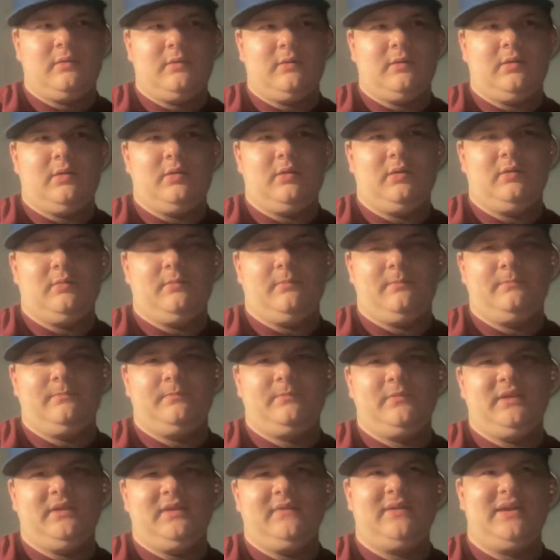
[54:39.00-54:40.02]

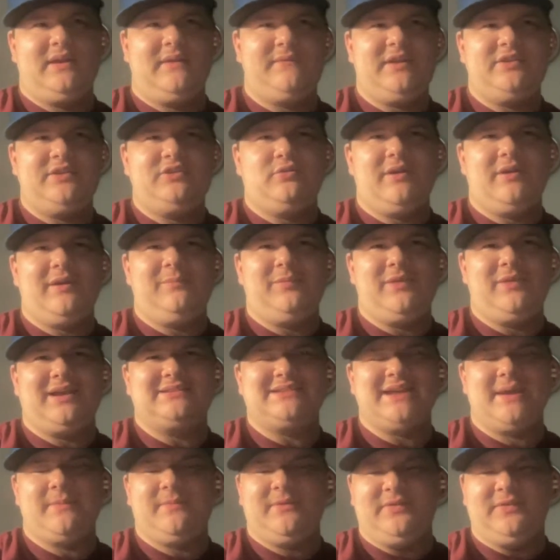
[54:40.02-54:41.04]
Even if I do have Black
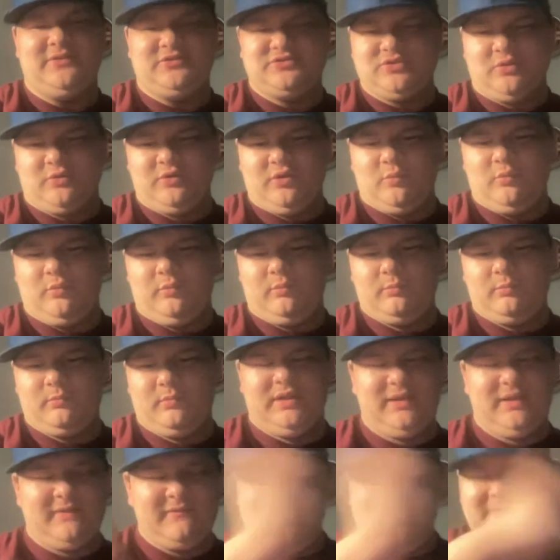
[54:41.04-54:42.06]
Sabbath, it's only
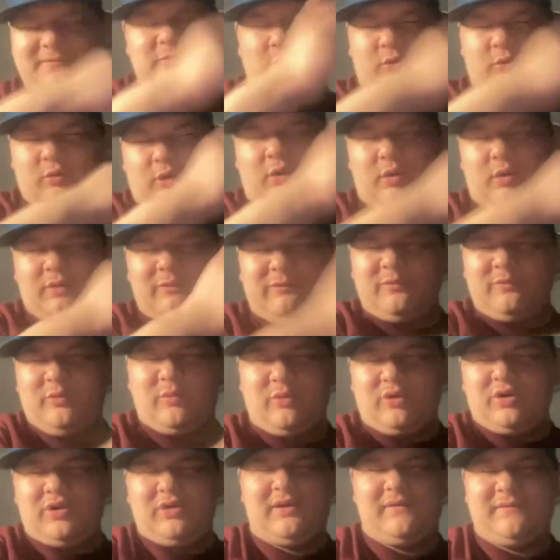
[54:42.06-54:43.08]
even
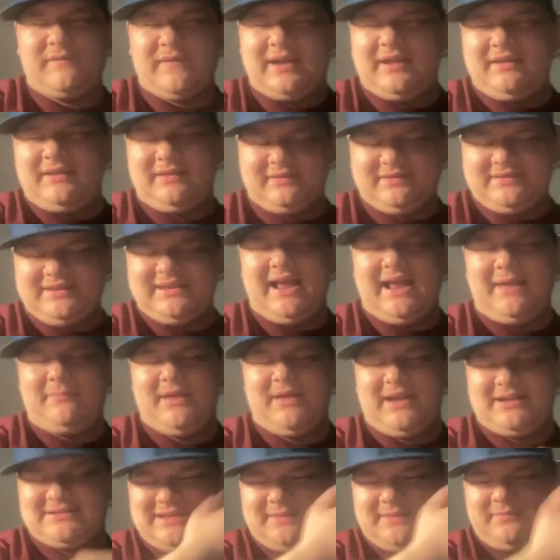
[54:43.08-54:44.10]
if I did have
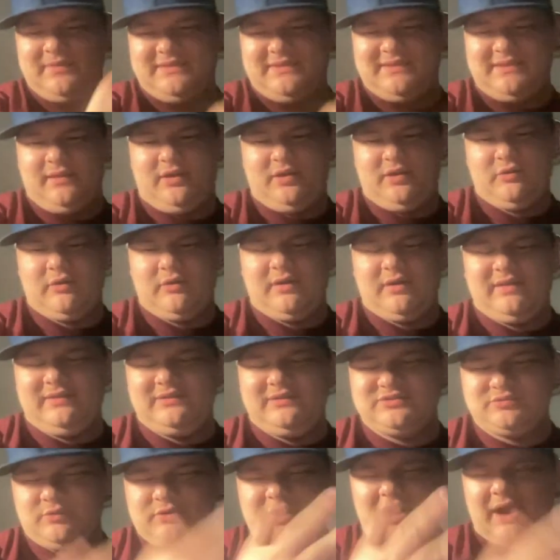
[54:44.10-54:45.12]
Black Sabbath,
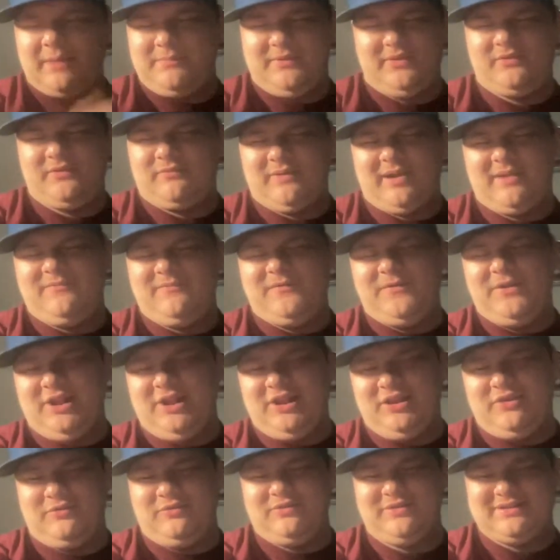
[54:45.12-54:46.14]
this would not be the right
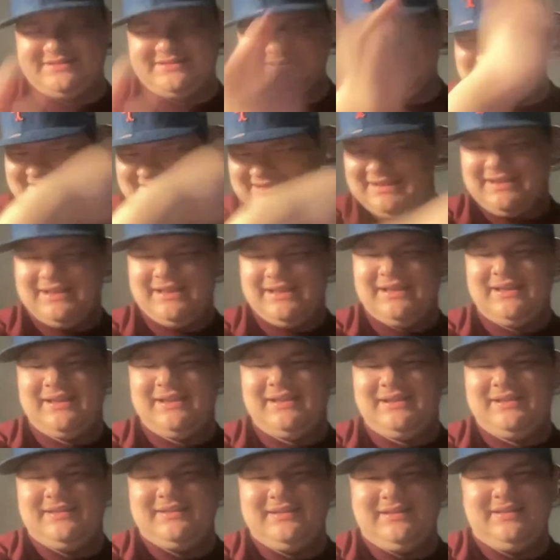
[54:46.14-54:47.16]
video because
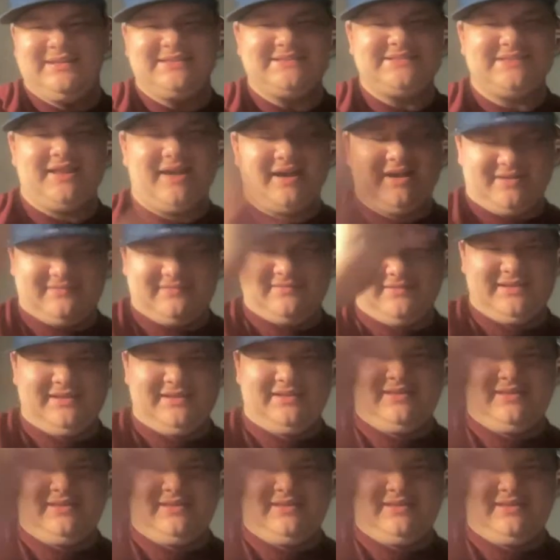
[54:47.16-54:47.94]
it's not.